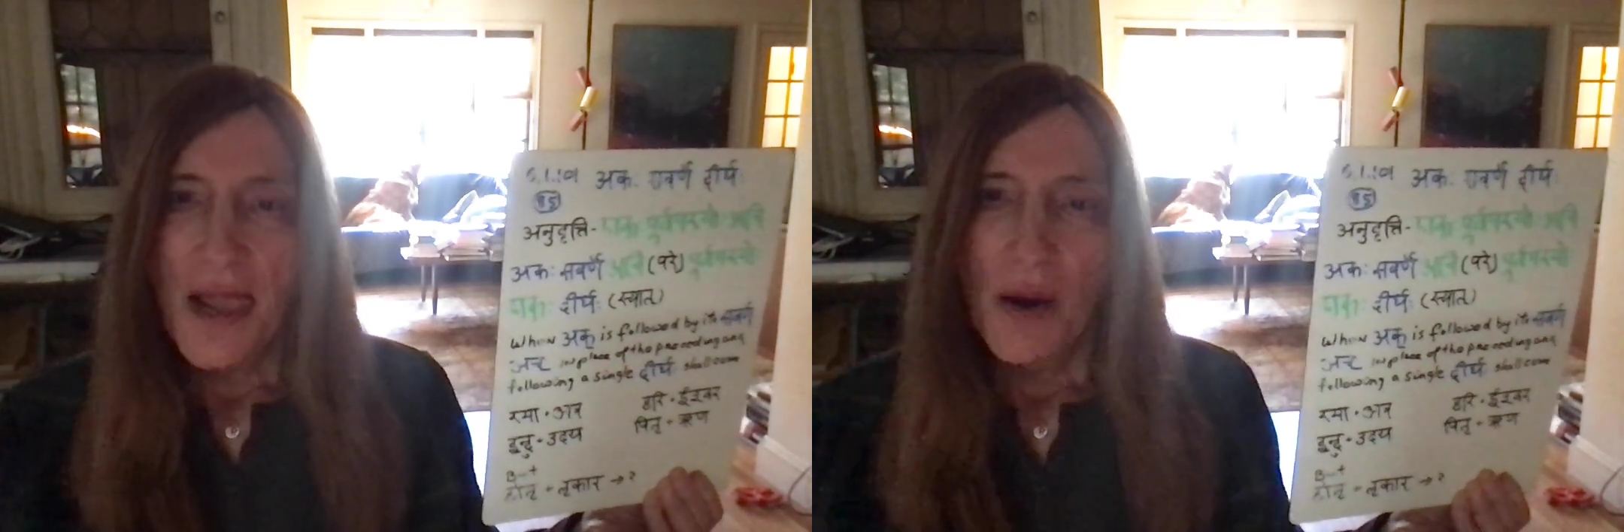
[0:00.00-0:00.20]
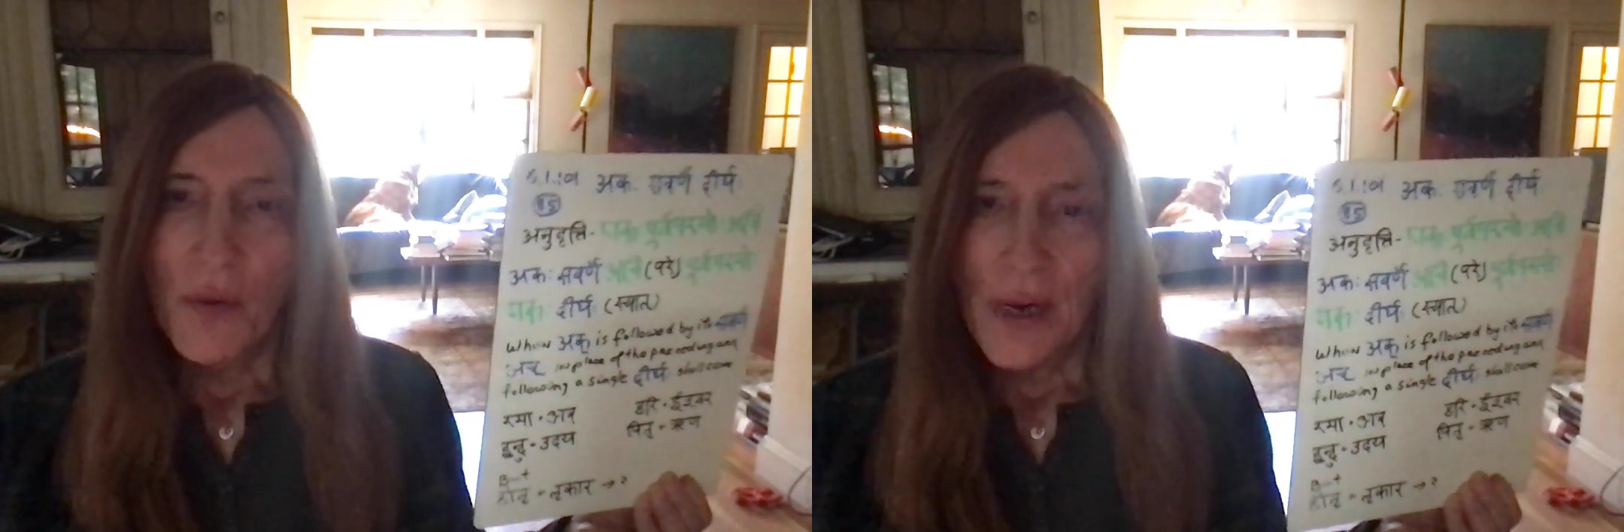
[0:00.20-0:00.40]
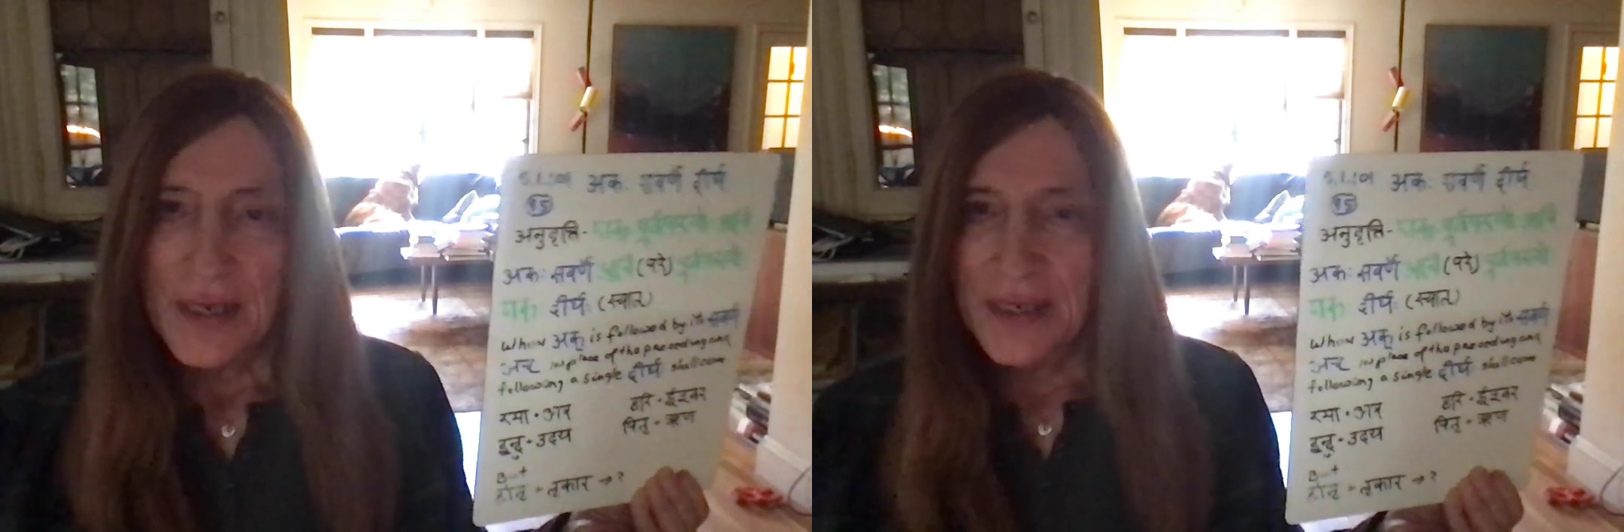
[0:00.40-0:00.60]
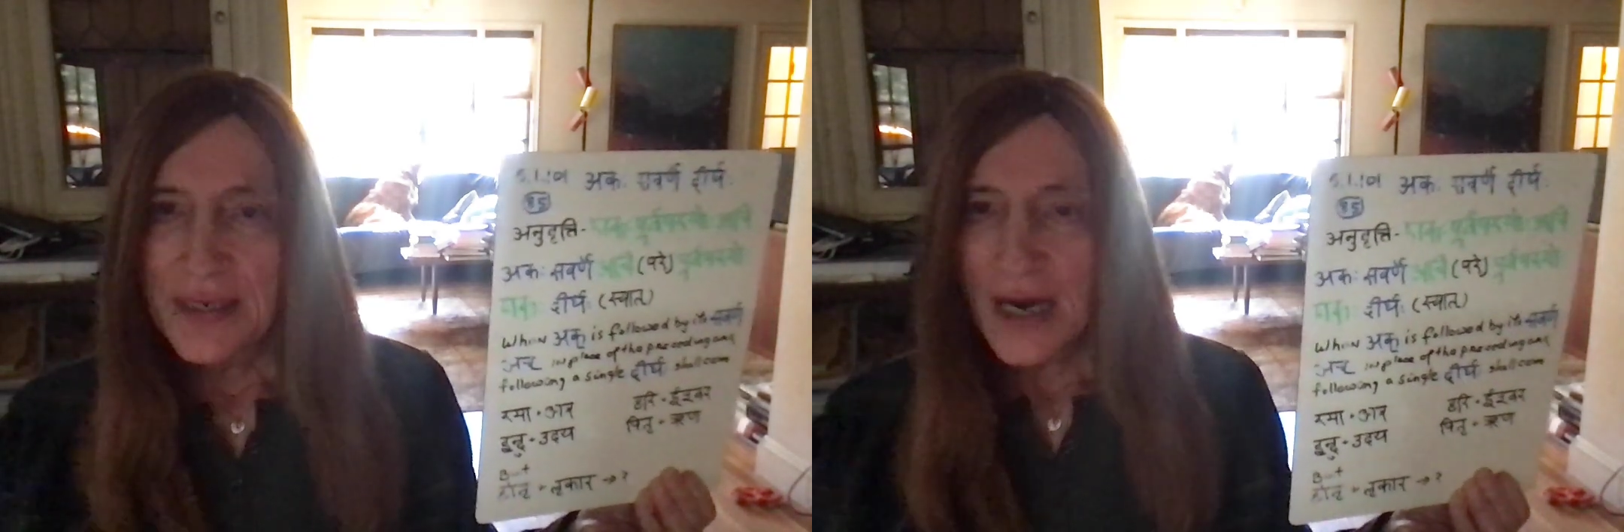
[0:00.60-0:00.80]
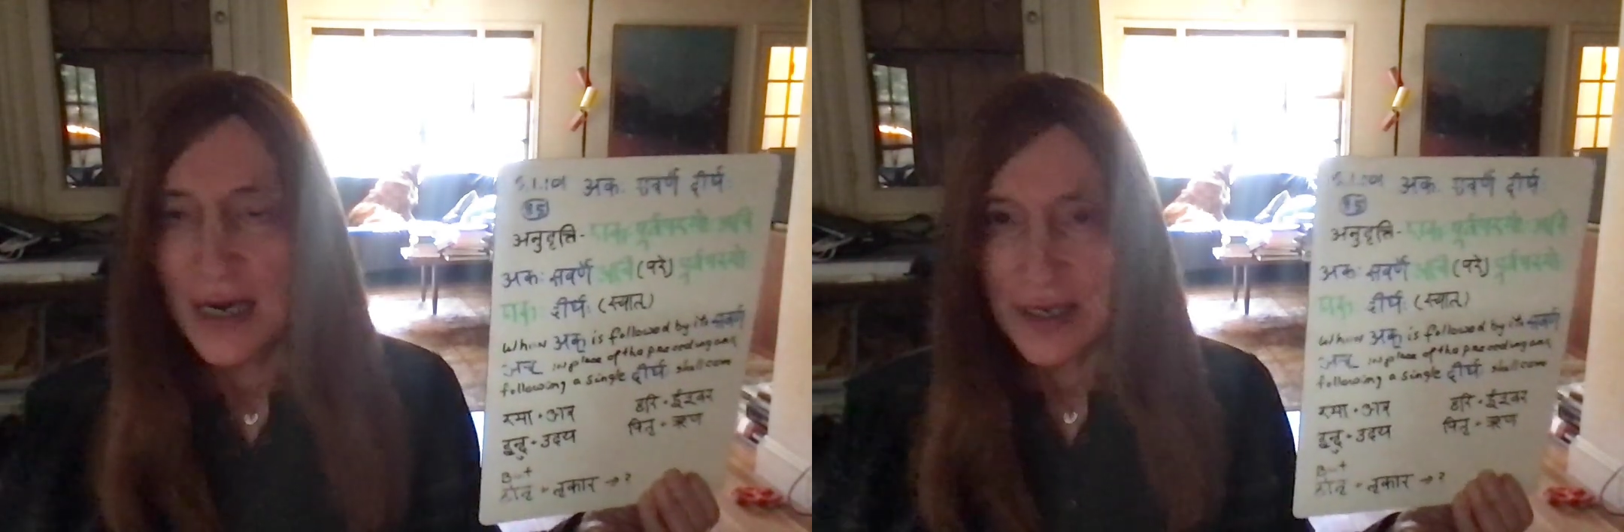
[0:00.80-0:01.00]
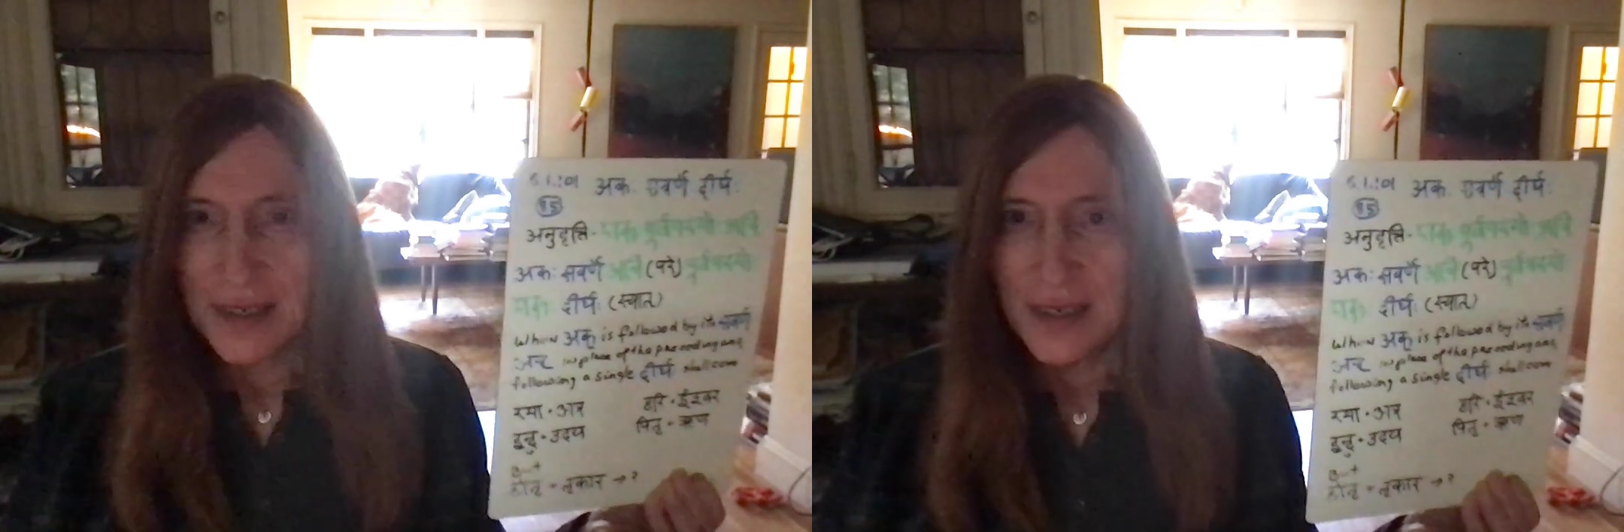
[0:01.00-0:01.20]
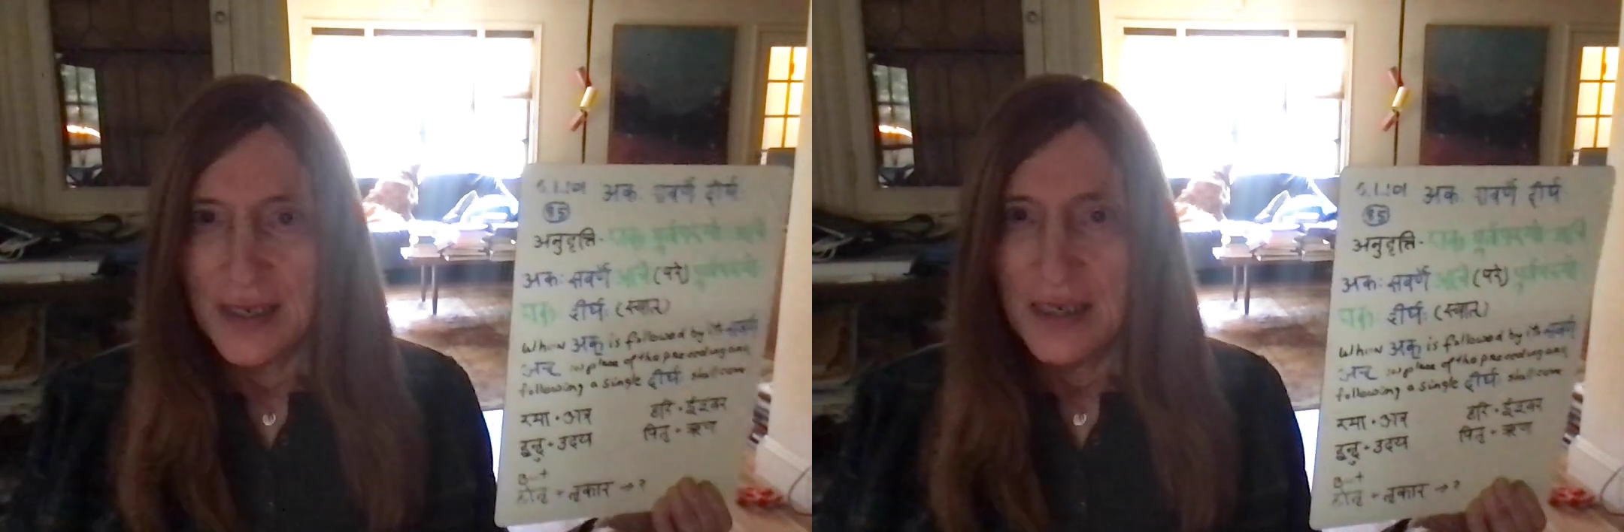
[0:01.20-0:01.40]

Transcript: When an ak